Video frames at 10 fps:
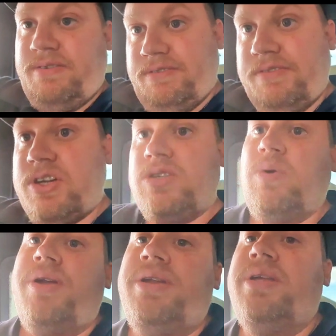First
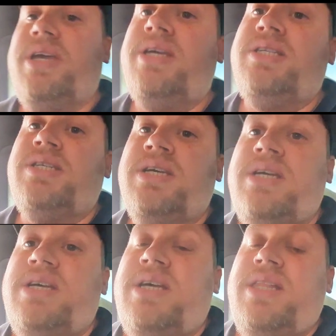one is
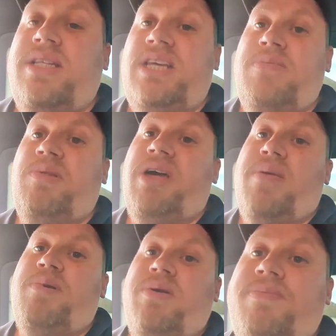the table that I
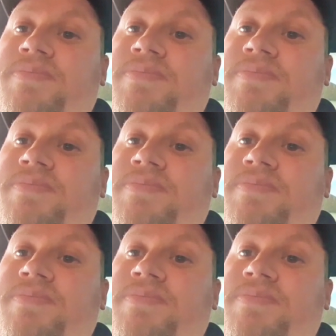bought.